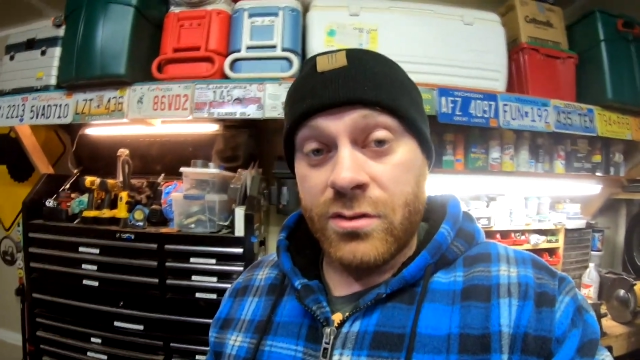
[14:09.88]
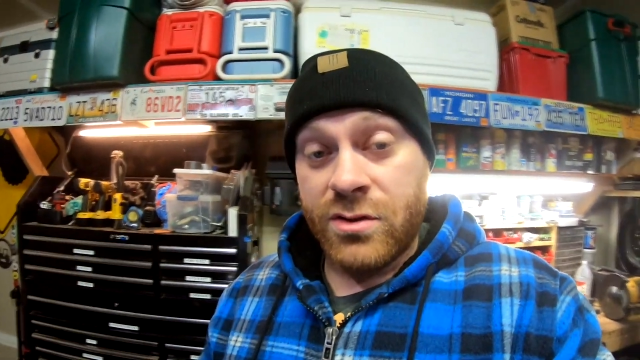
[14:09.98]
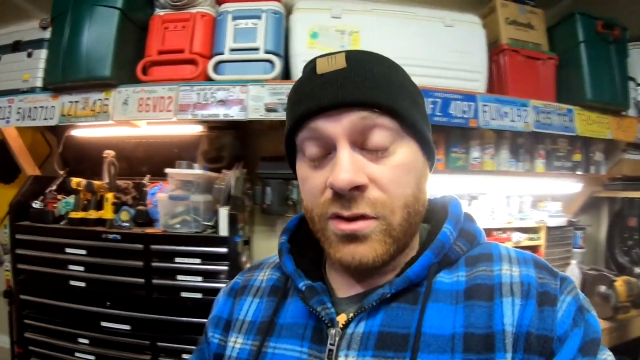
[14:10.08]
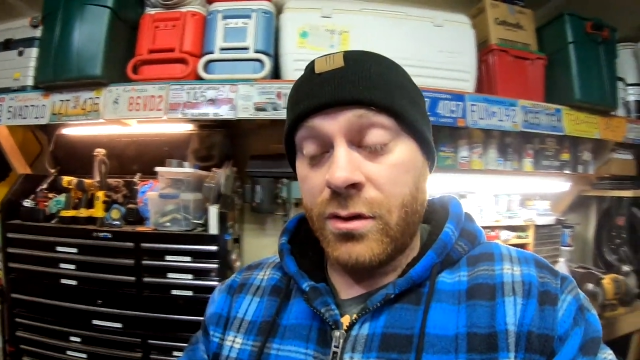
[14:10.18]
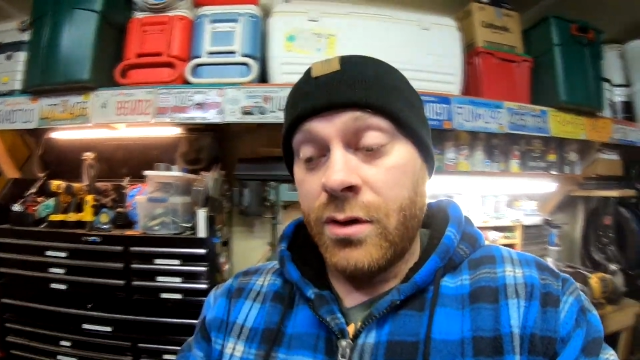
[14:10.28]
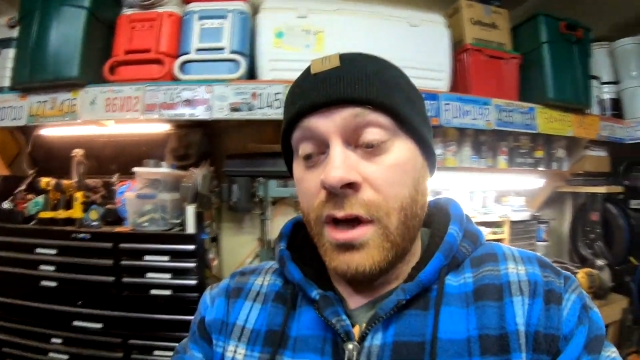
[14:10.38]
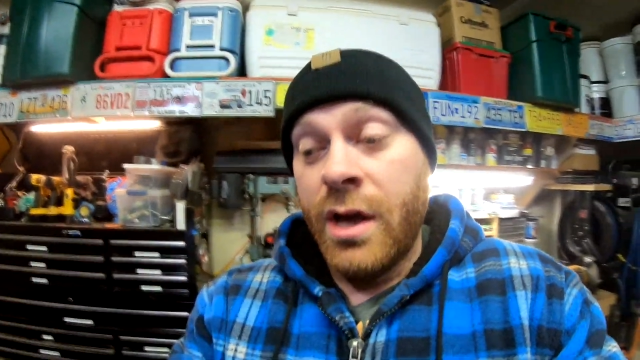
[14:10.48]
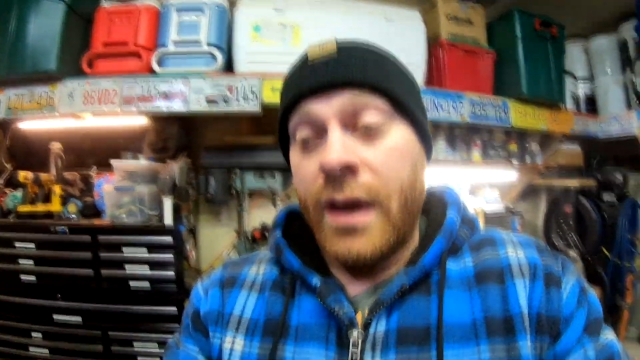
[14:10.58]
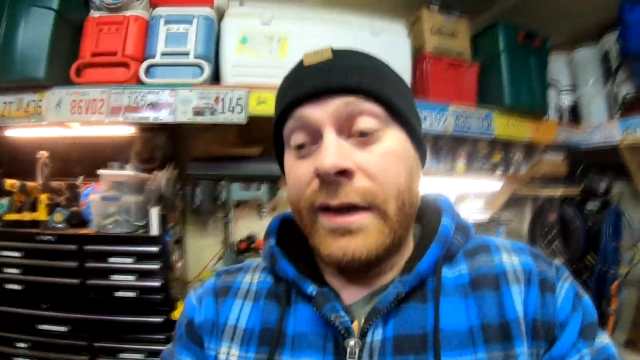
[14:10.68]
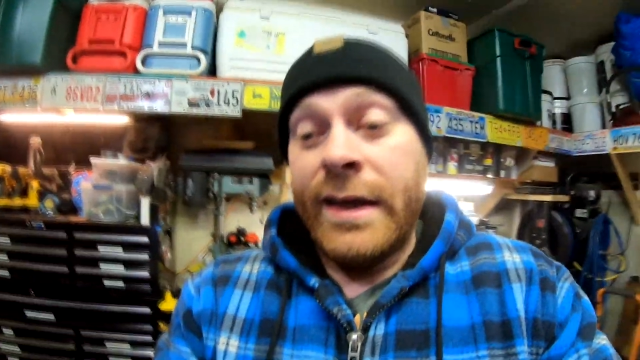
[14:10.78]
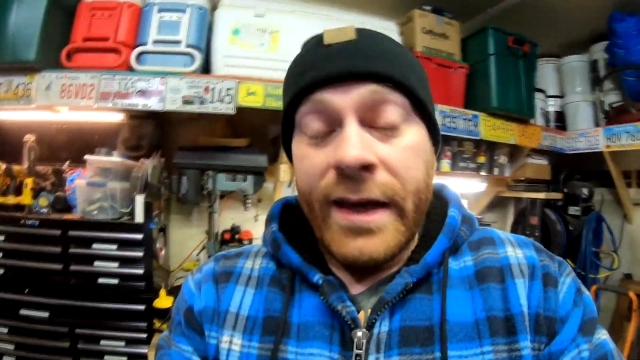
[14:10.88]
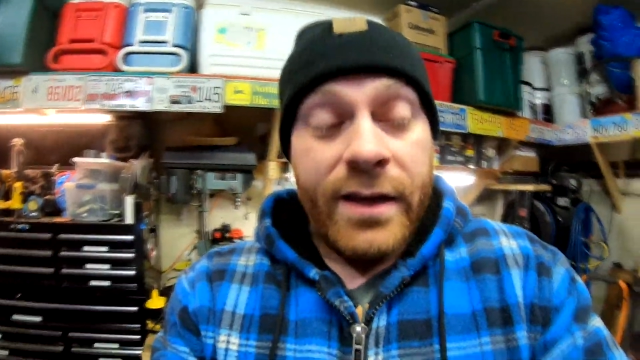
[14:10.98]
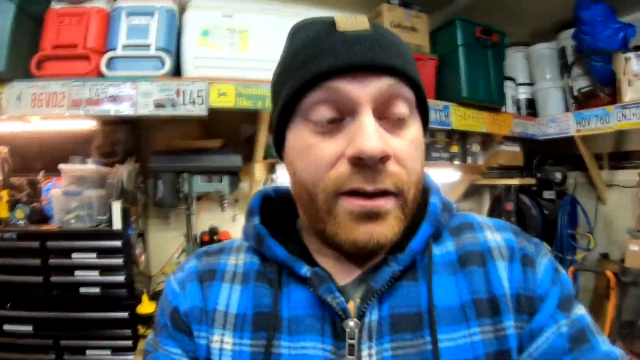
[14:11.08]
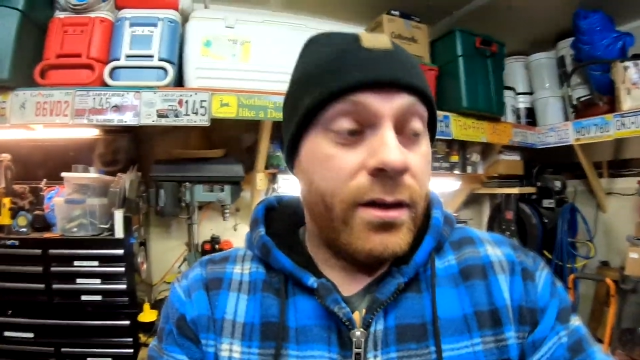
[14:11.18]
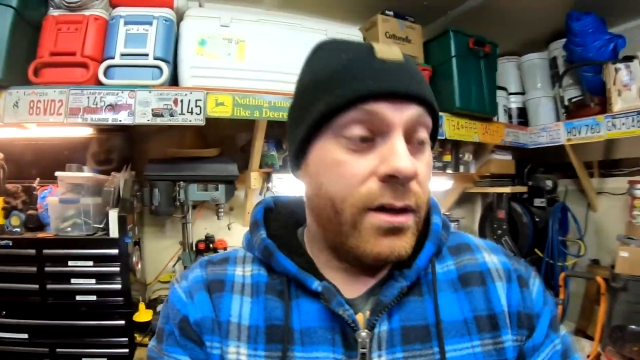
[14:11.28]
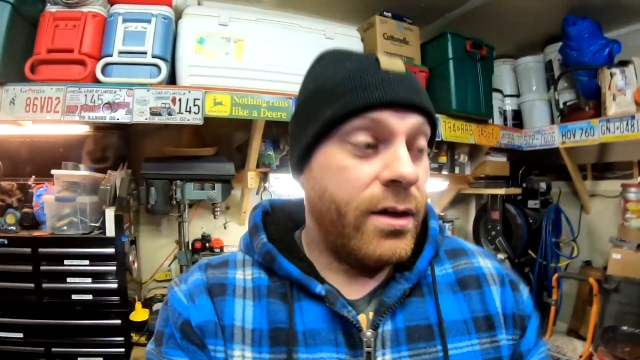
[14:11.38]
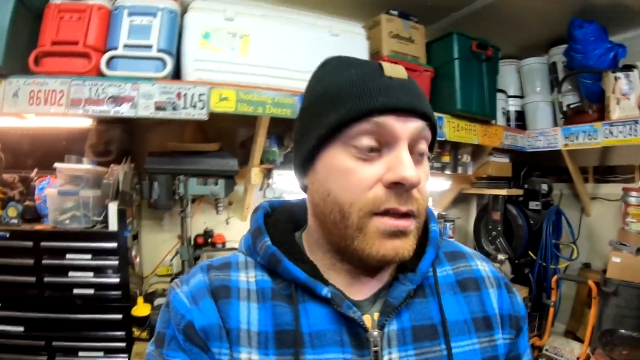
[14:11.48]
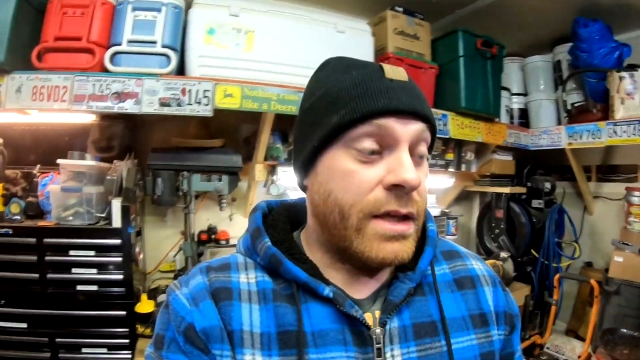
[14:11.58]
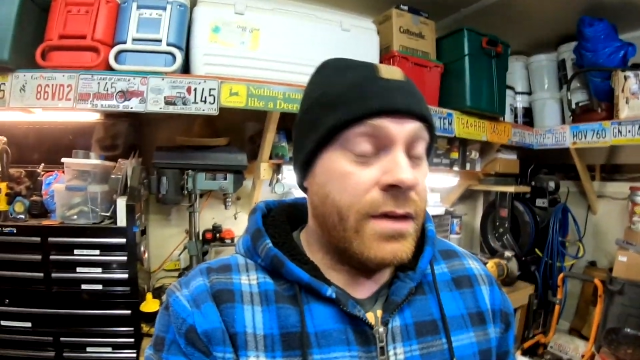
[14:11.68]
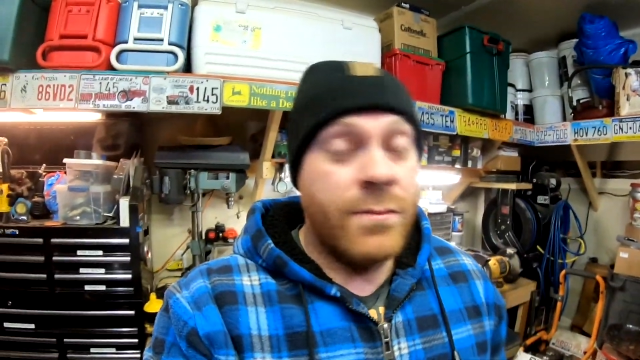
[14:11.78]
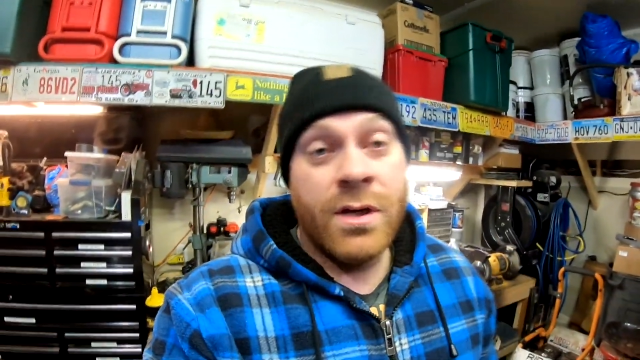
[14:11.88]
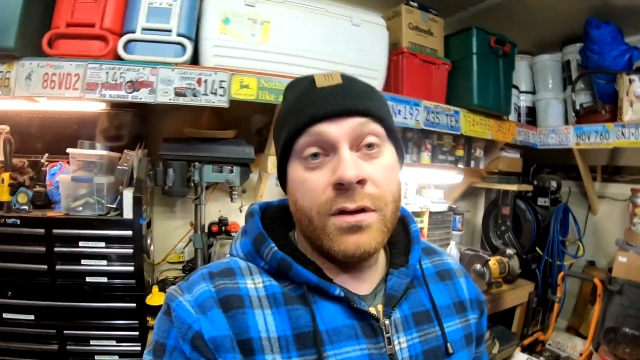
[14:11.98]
So again, email